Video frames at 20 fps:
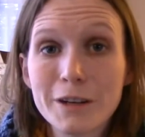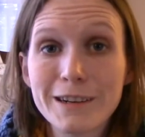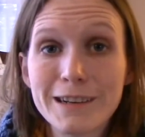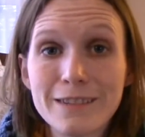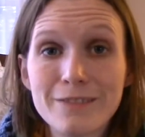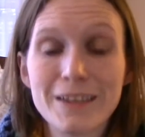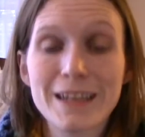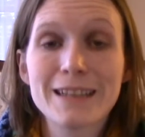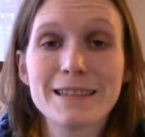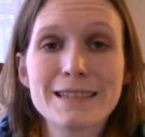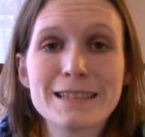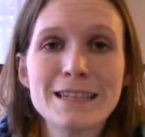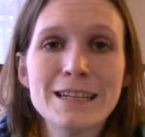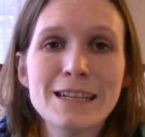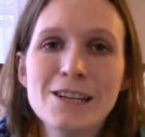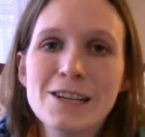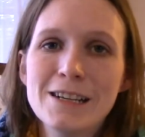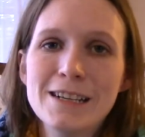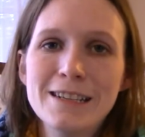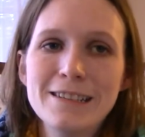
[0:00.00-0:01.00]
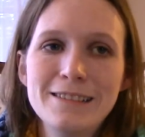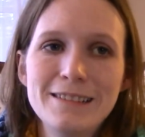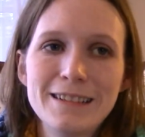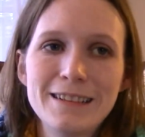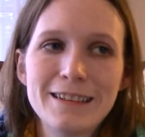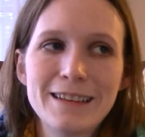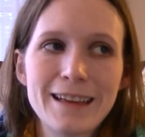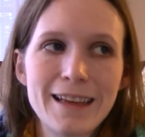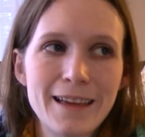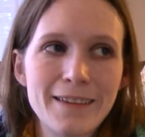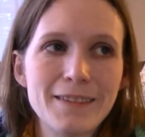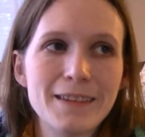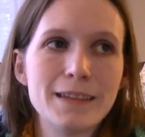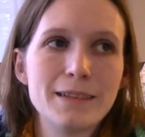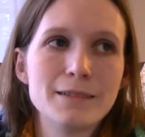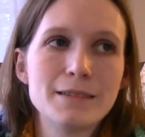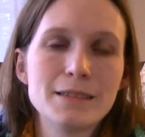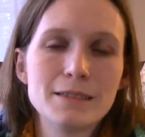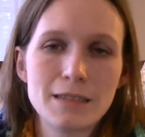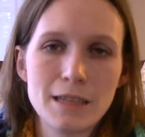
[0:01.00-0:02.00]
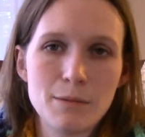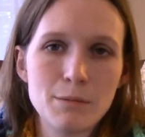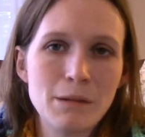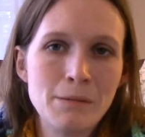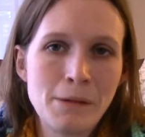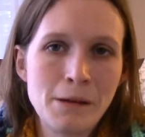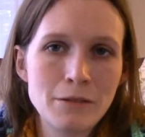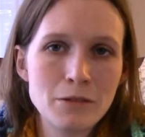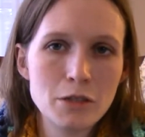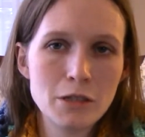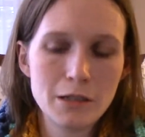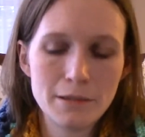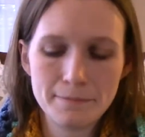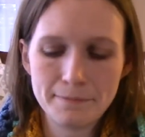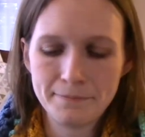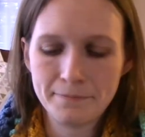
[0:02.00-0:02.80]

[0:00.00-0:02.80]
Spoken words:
in advance and then to keep my mouth shut.